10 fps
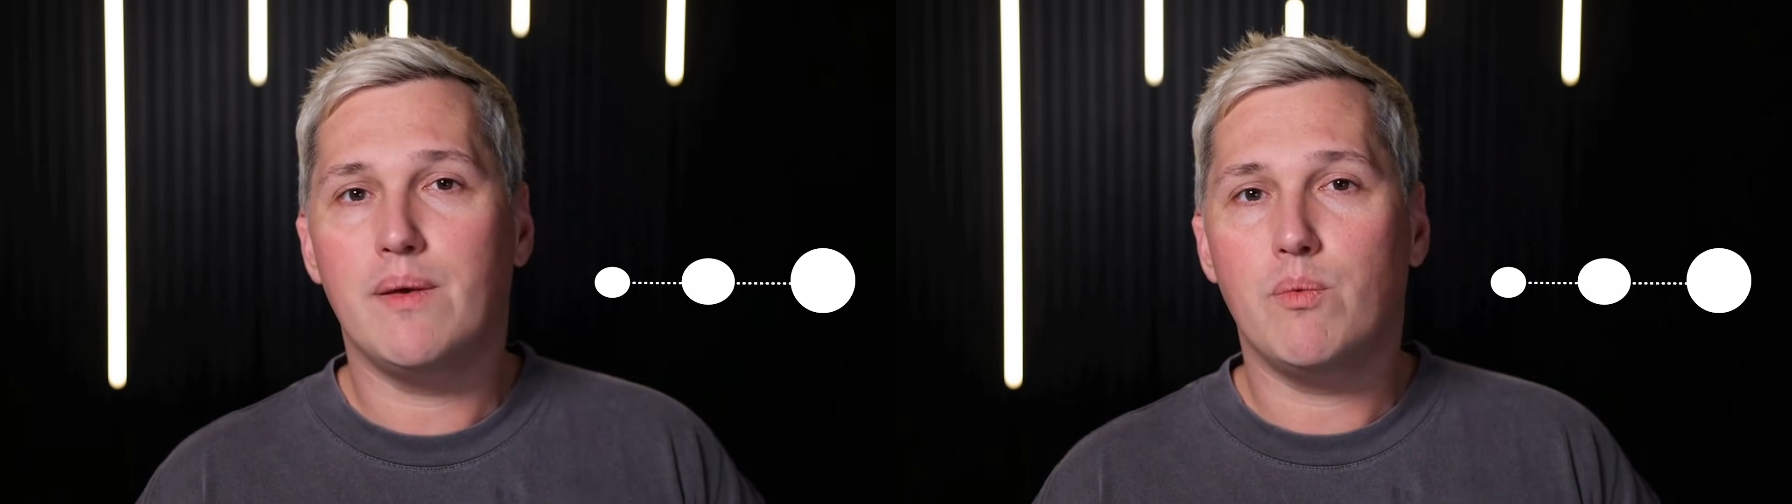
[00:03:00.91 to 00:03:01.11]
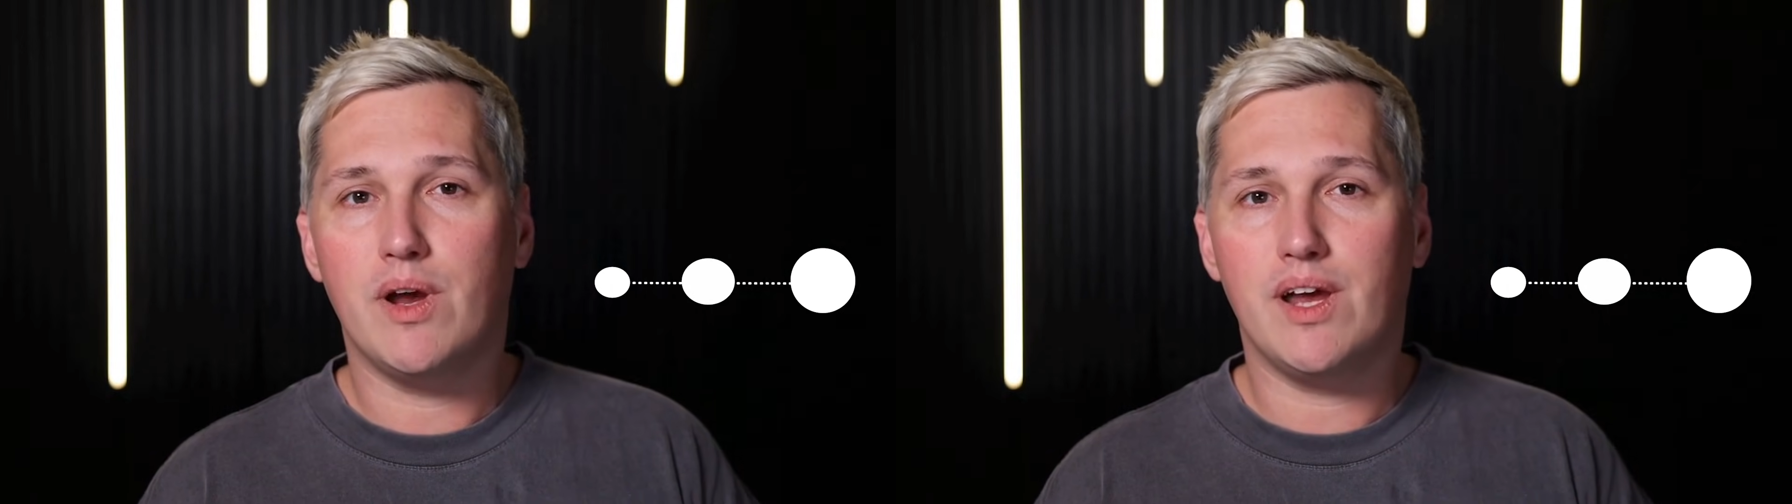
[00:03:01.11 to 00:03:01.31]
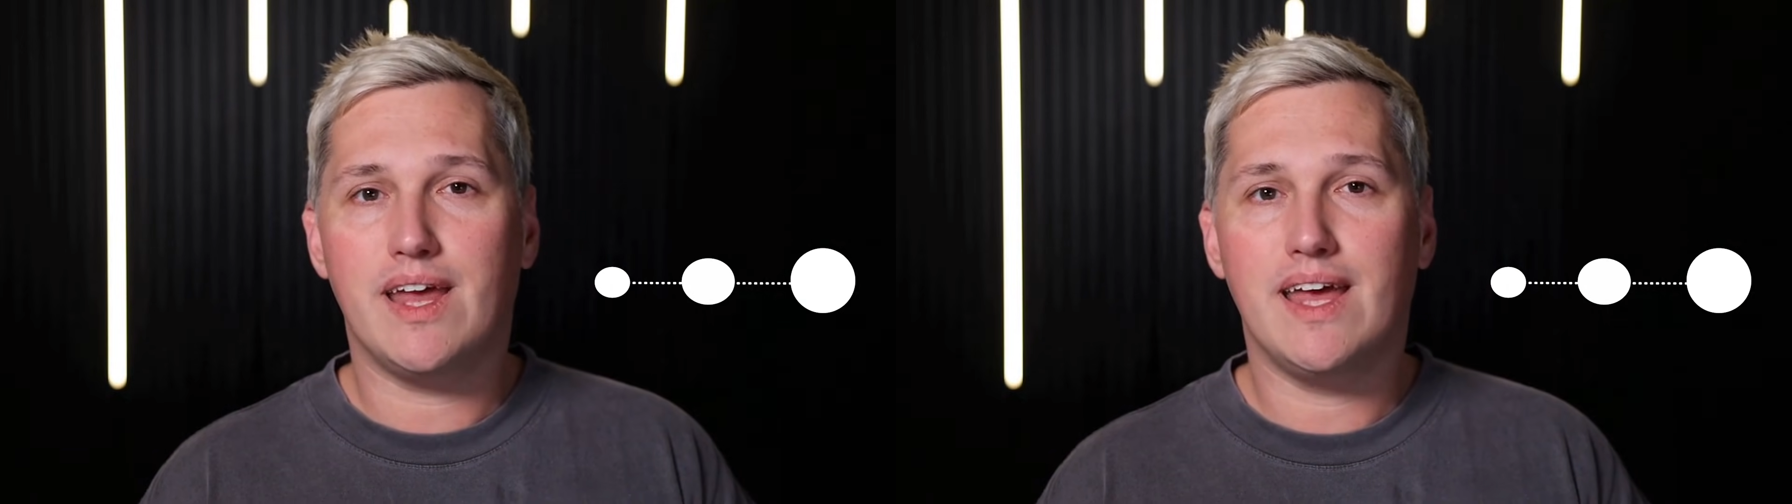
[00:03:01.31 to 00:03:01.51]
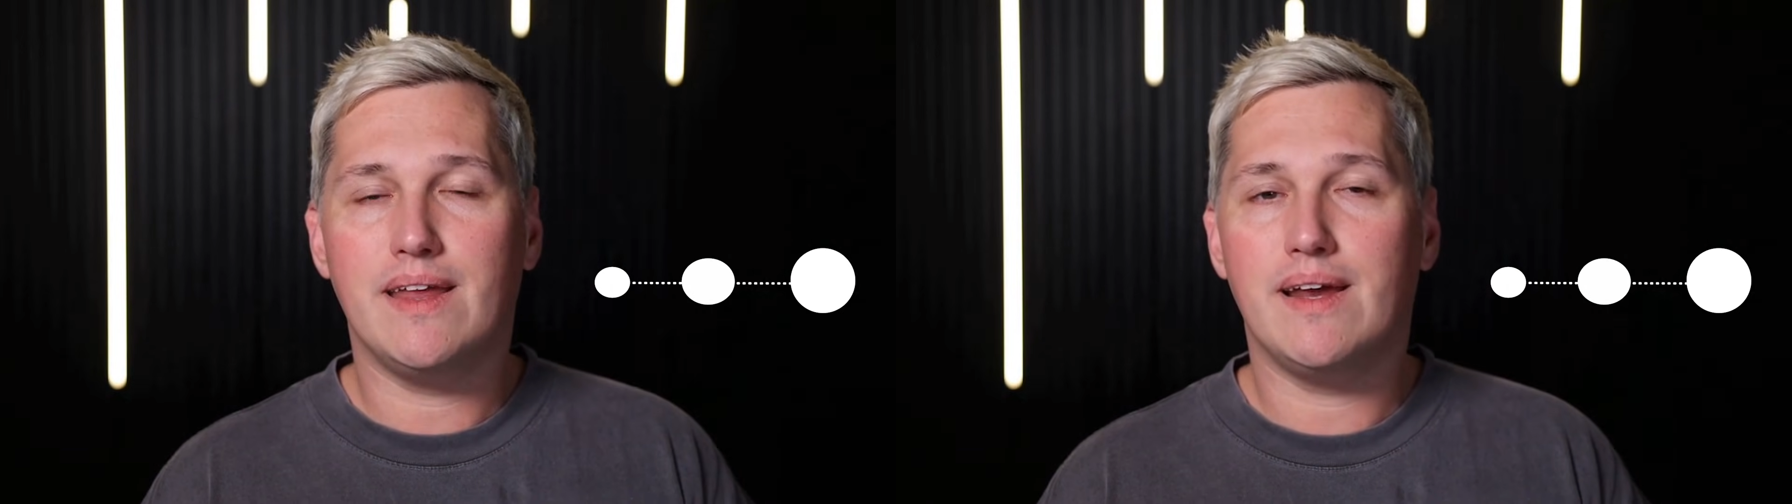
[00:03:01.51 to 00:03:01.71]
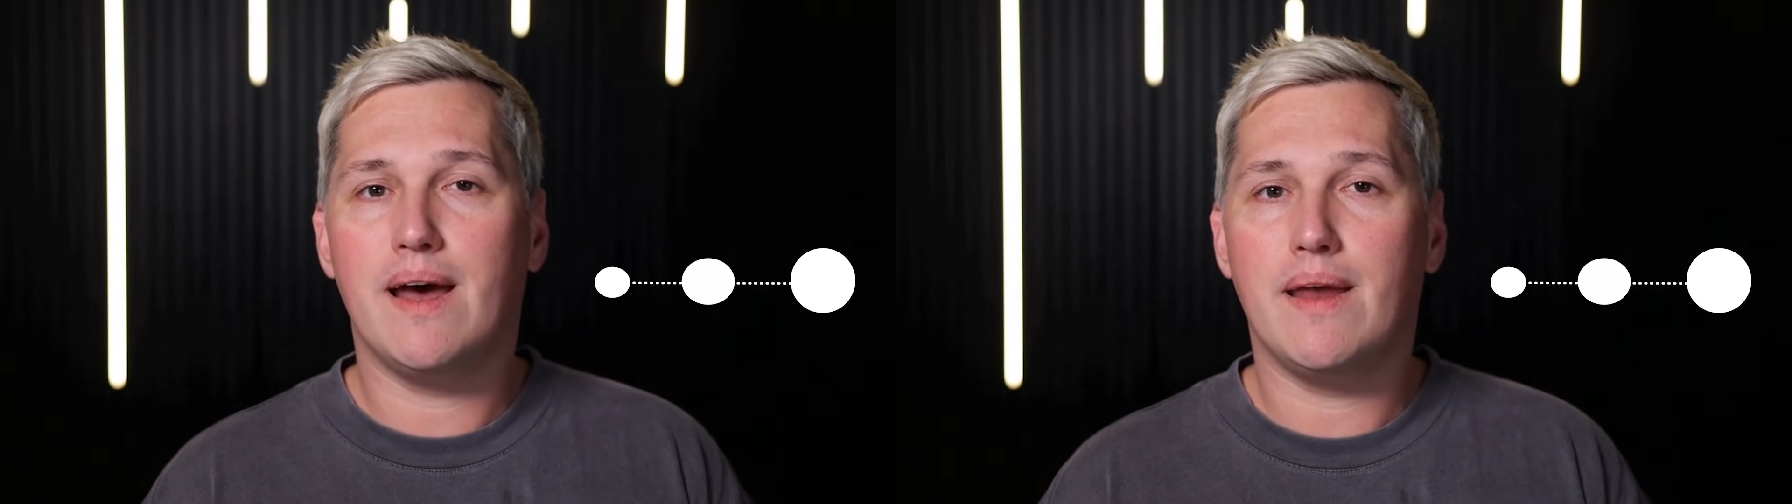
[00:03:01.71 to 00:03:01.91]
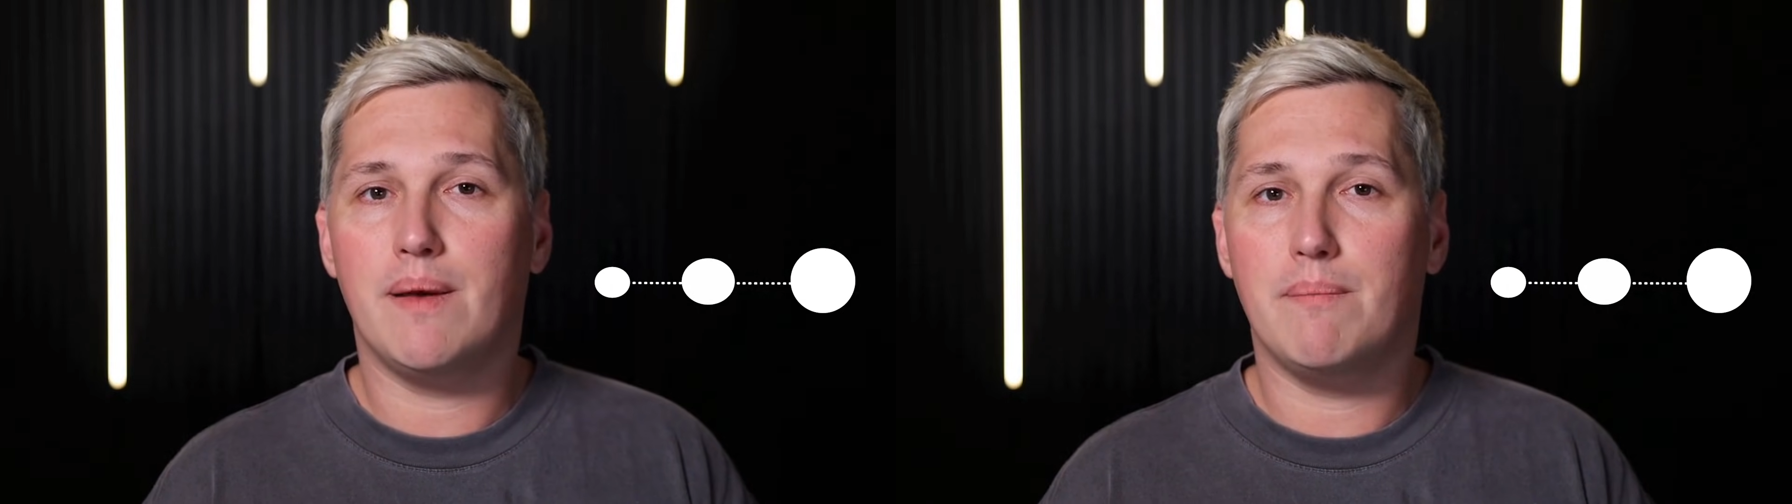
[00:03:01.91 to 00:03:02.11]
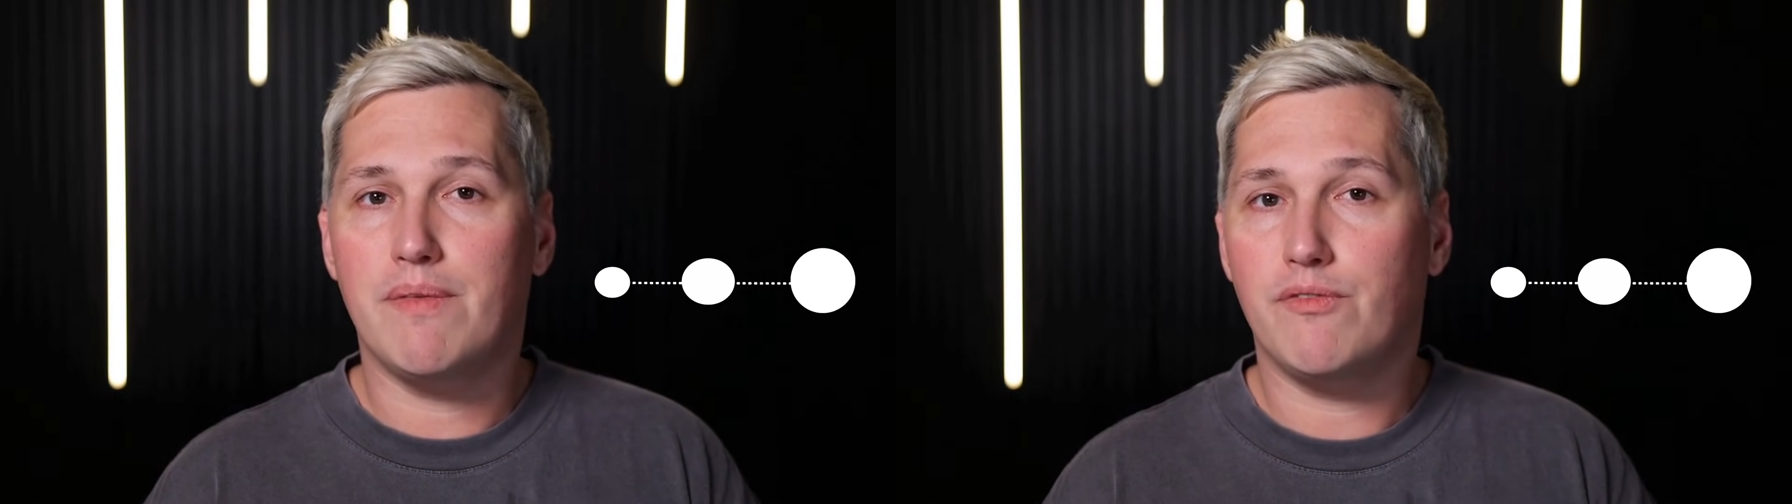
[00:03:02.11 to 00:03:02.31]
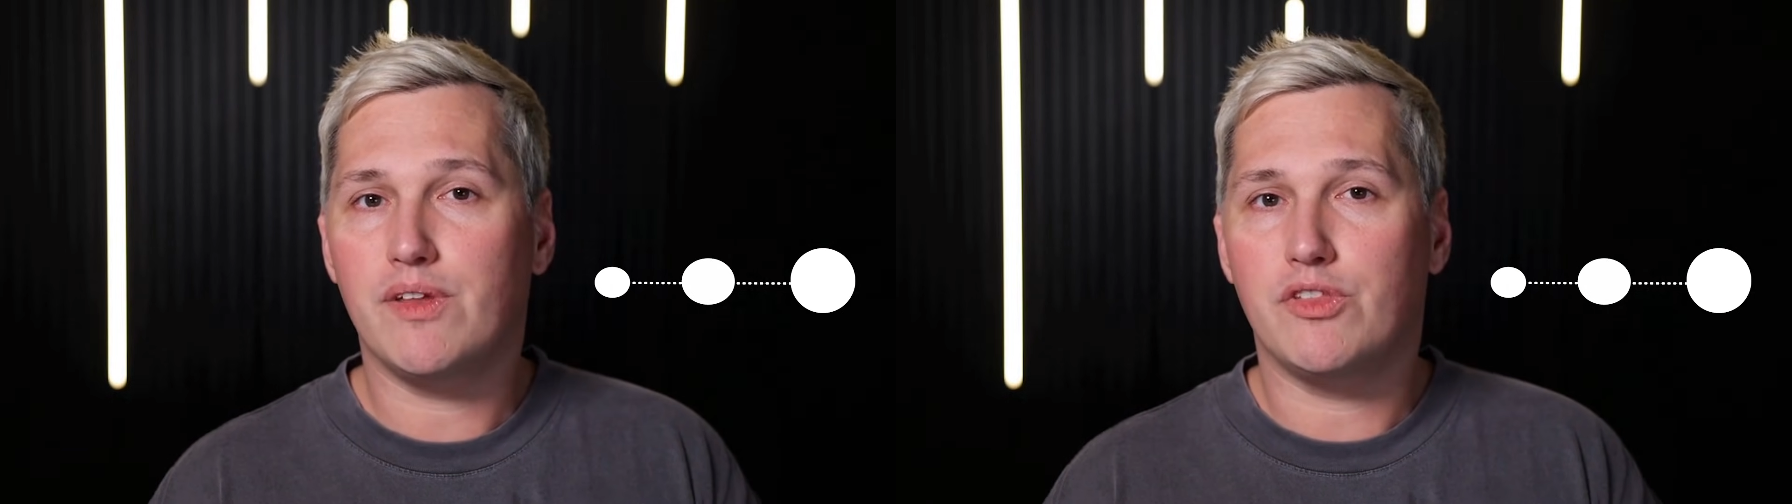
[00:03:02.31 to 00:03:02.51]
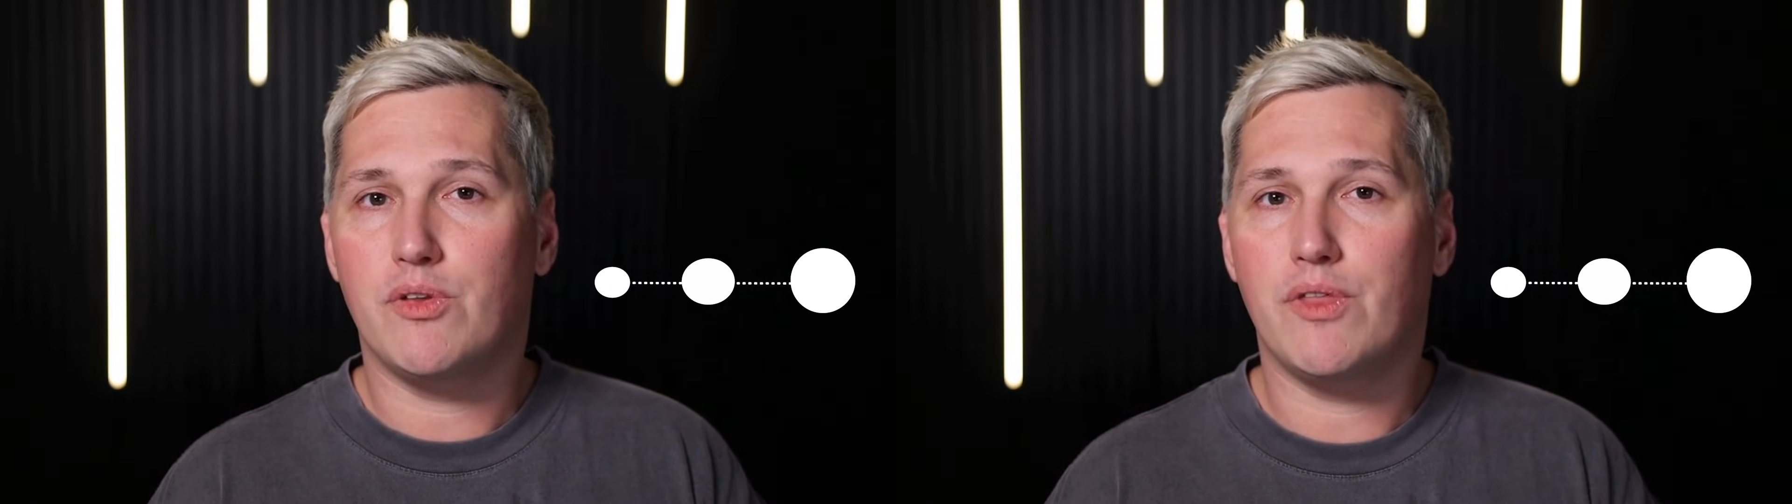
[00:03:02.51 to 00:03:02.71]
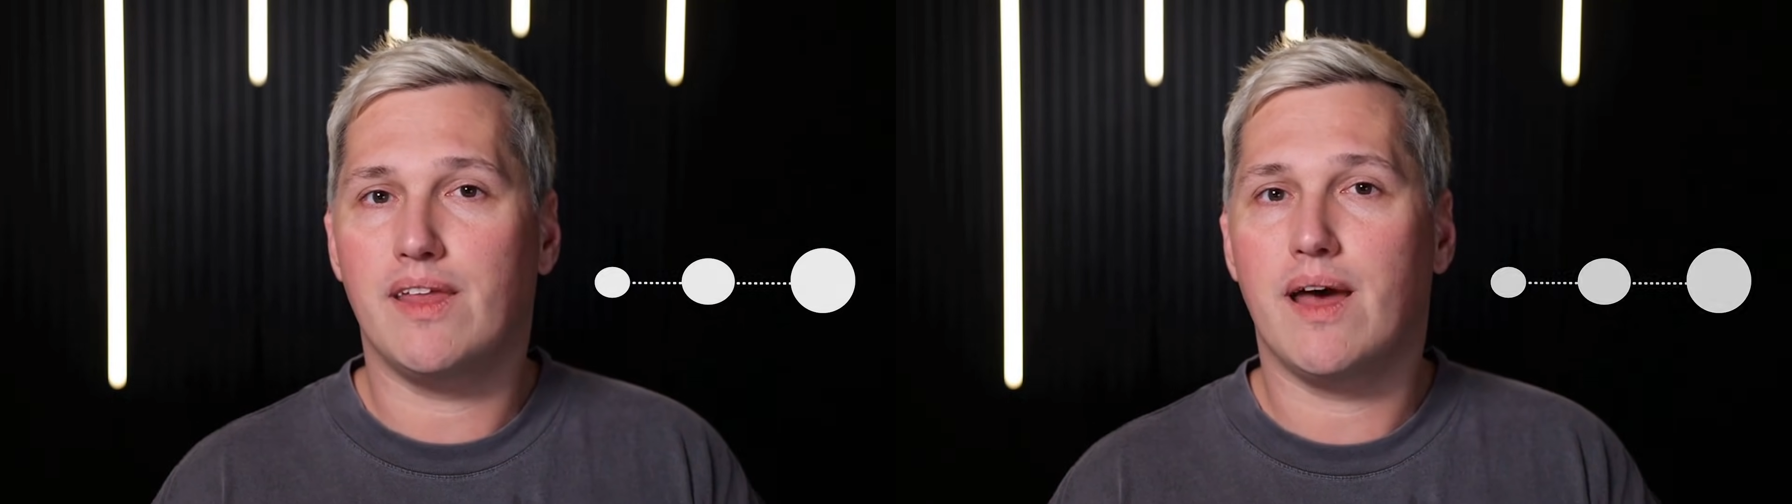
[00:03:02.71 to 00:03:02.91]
We are getting there. But first, you need to